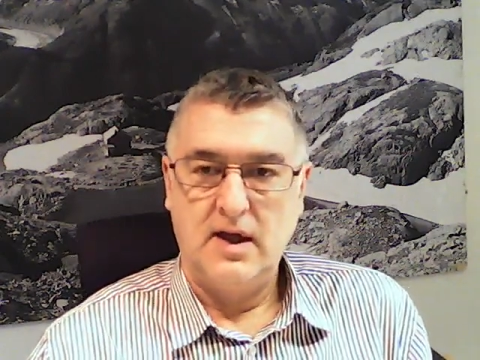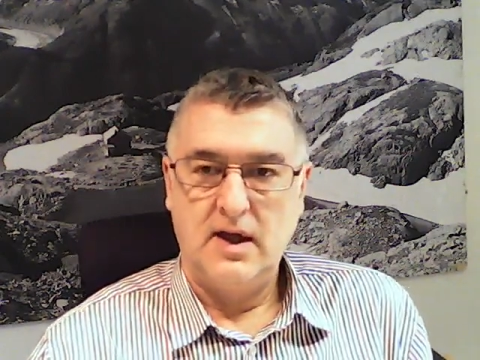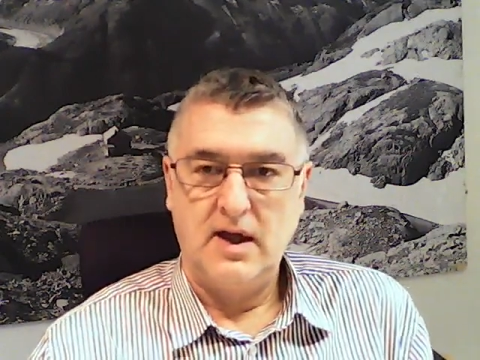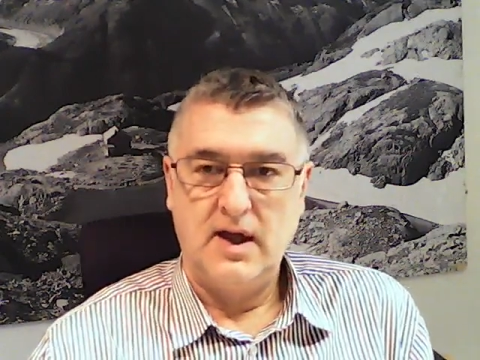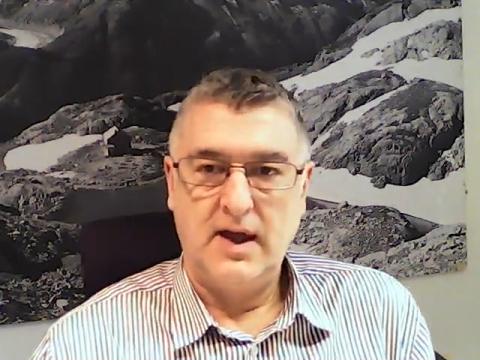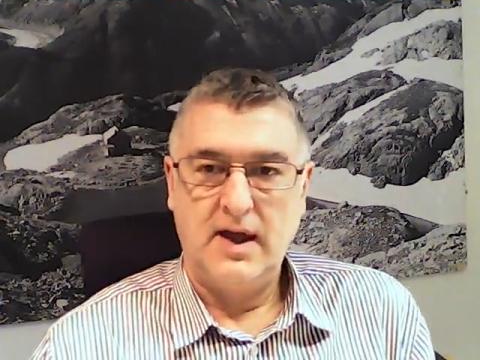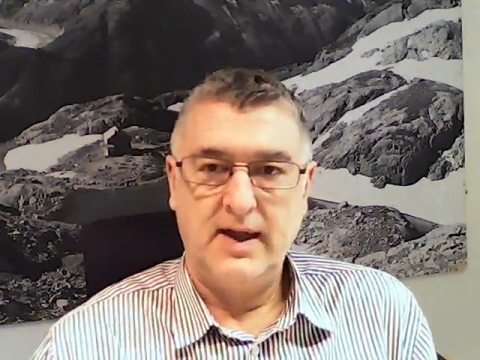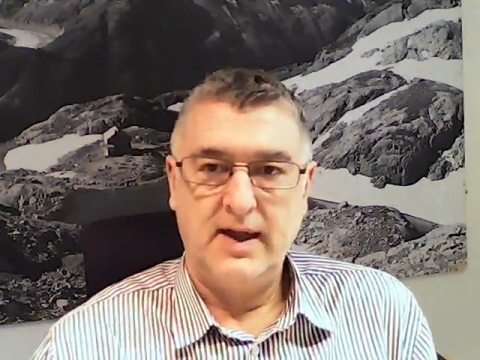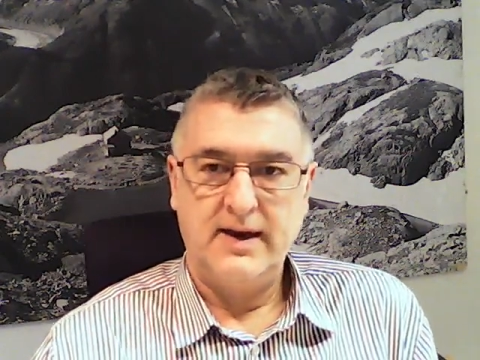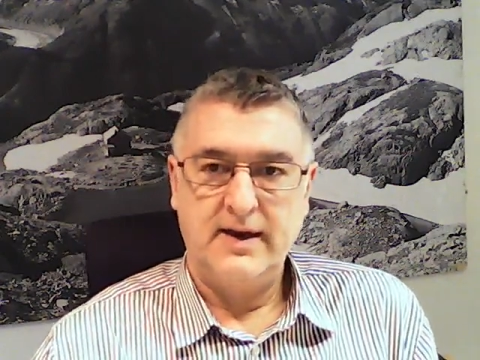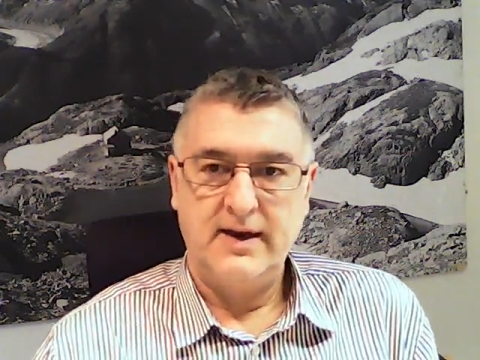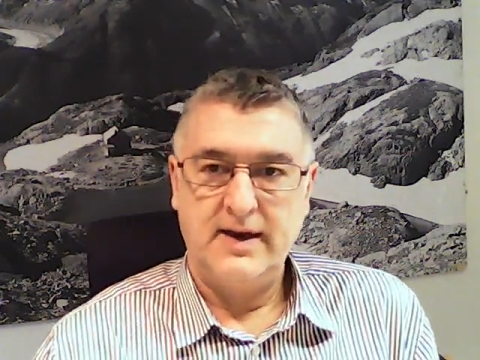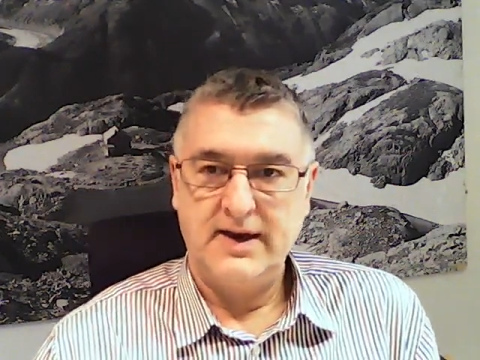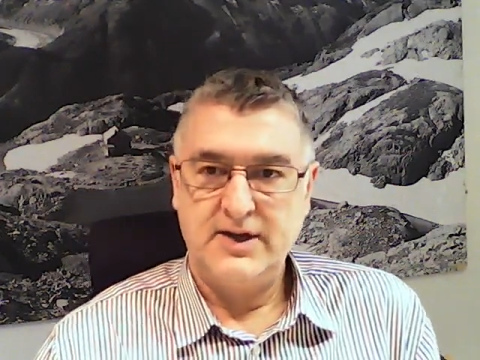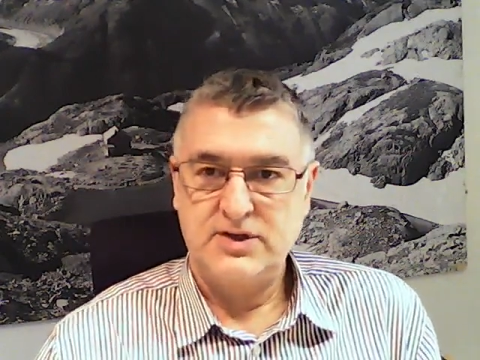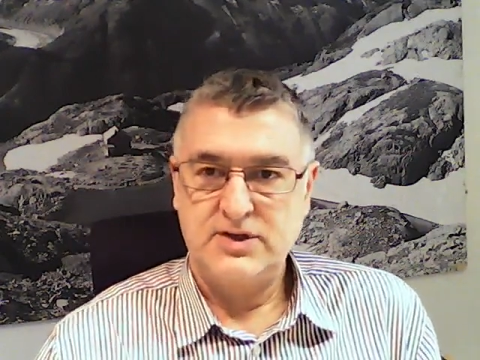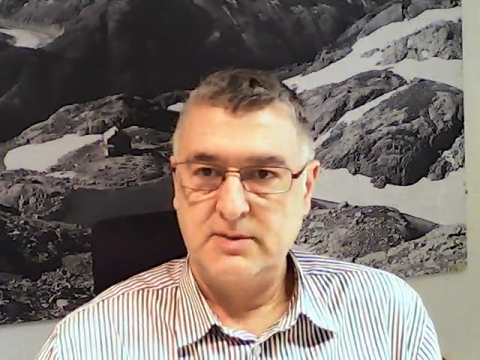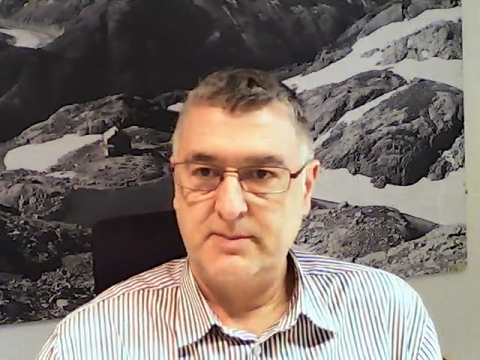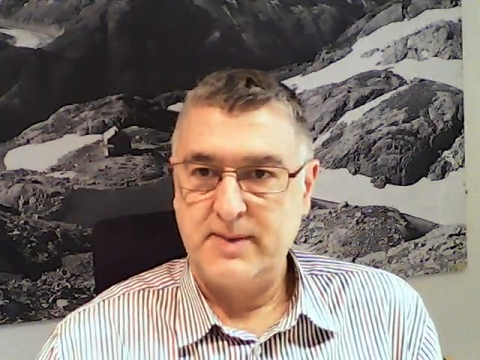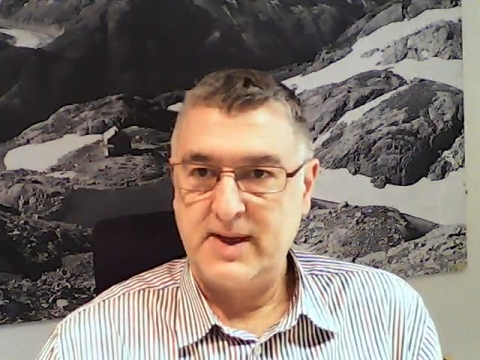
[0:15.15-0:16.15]
and
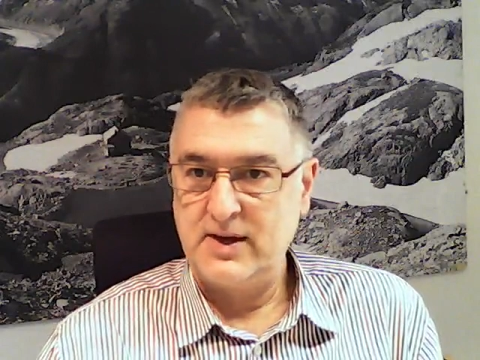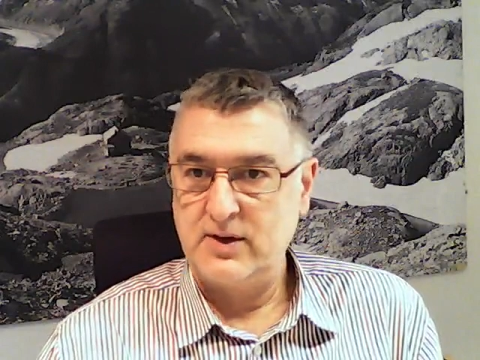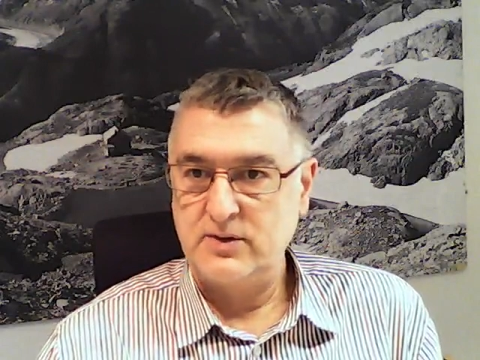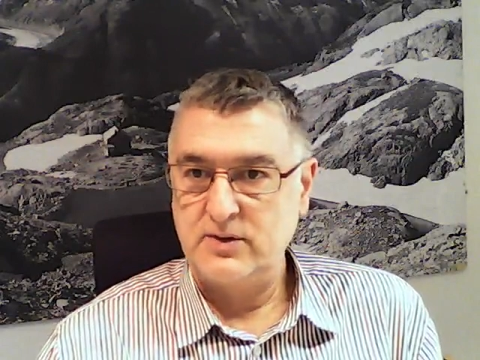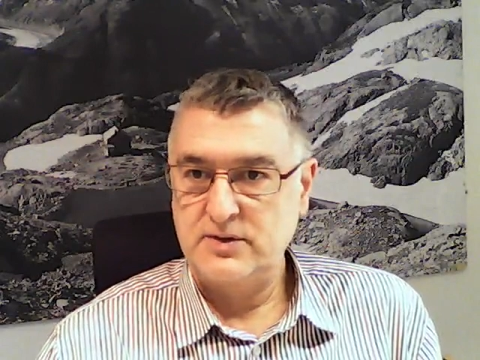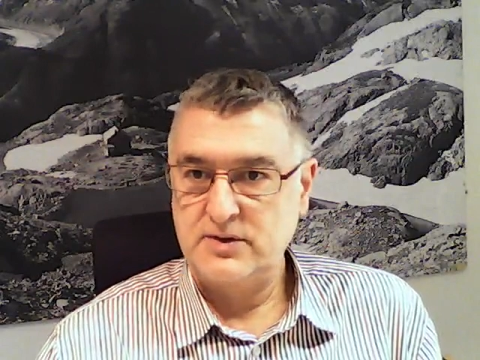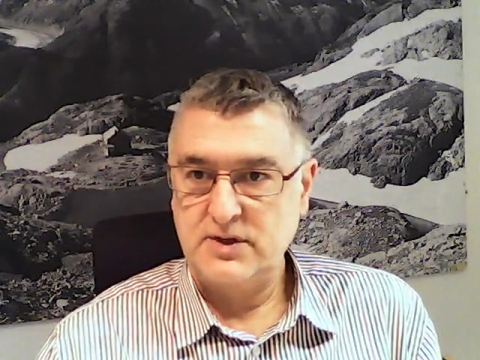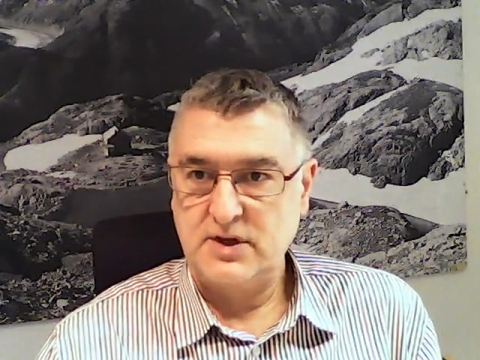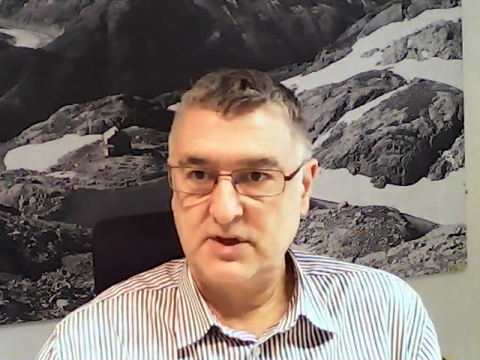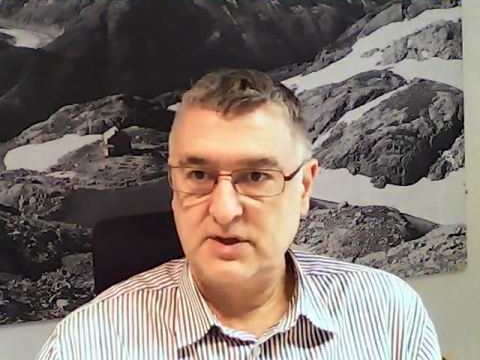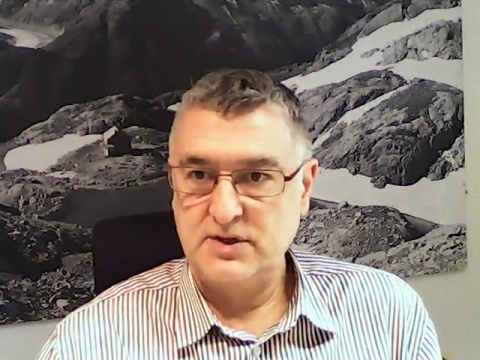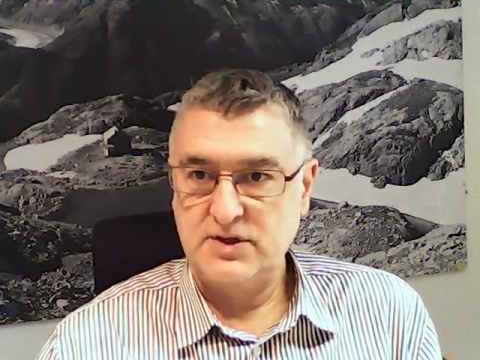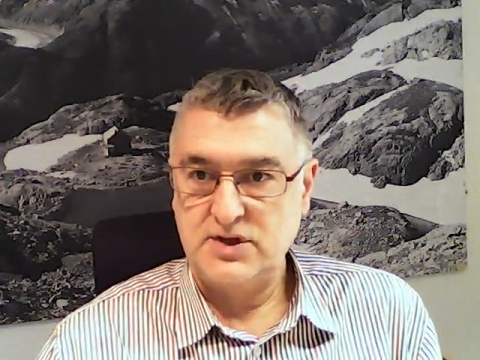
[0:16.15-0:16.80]
it's about